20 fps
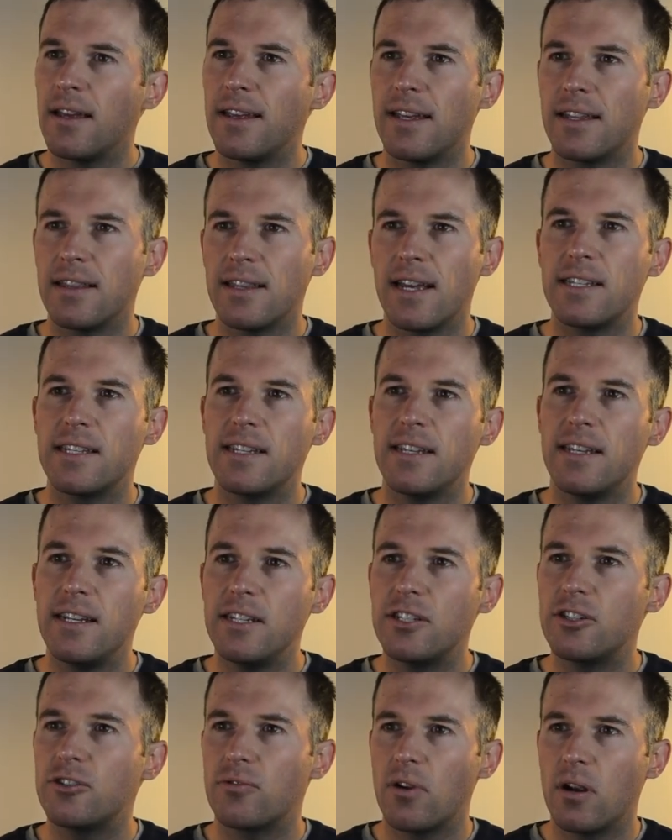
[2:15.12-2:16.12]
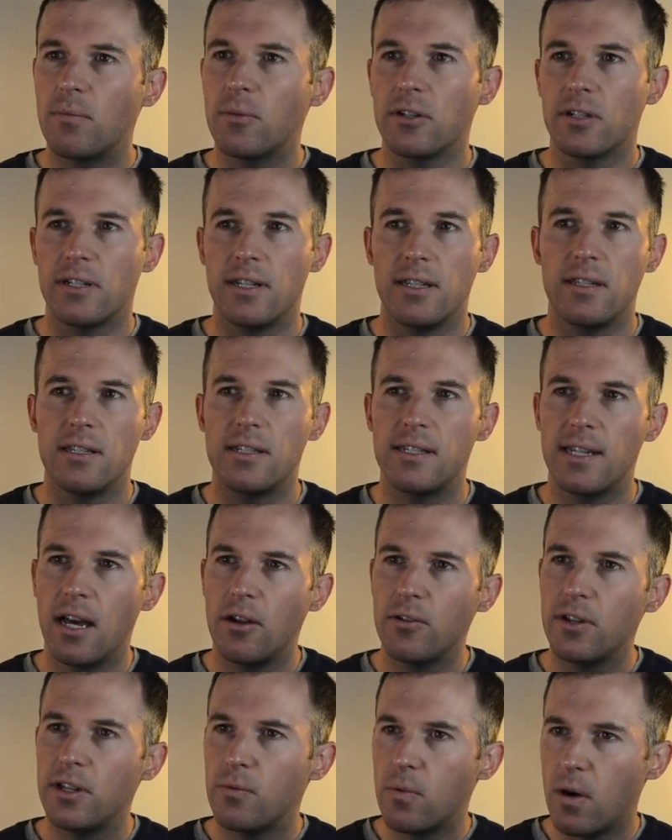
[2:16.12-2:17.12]
It lets each drummer get the
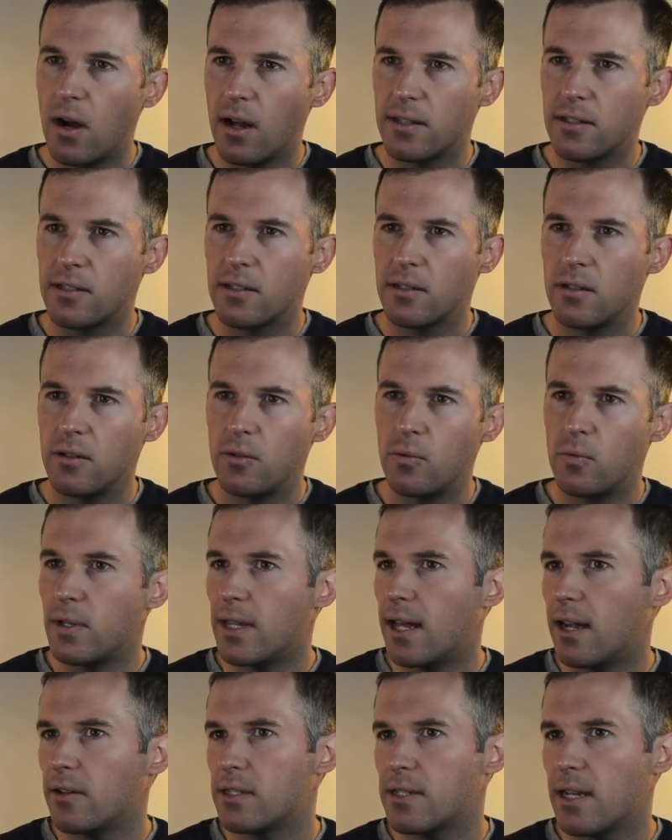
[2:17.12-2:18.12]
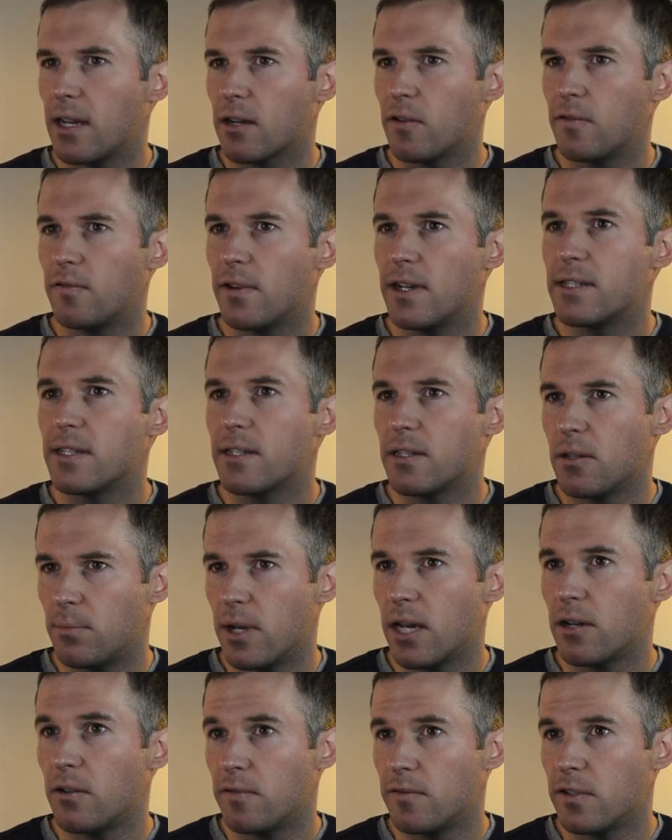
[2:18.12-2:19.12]
sound he wants without sacrificing the
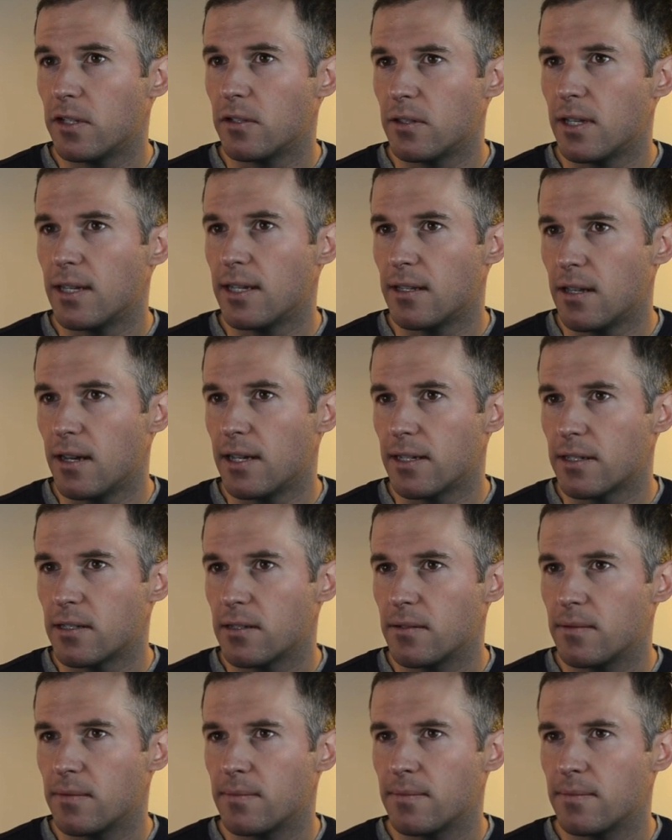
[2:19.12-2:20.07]
pedal feel that he likes.